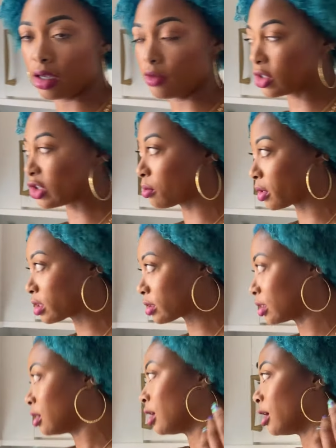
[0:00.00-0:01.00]
every two months
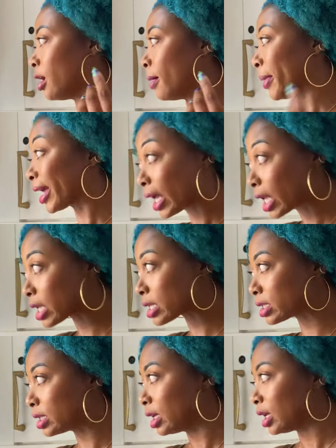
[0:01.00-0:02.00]

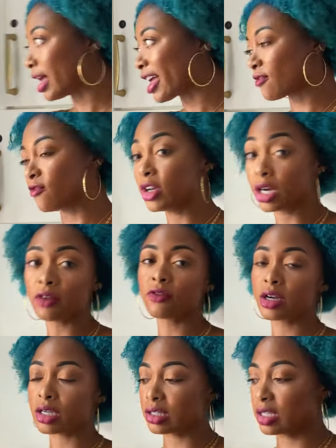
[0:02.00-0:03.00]
because I have very,
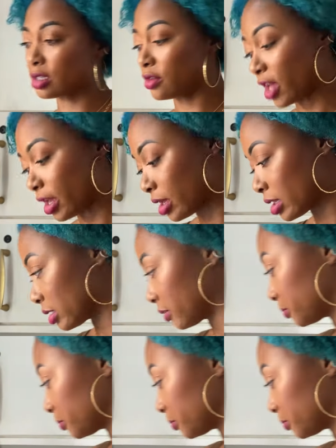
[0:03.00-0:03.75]
very sensitive eyes.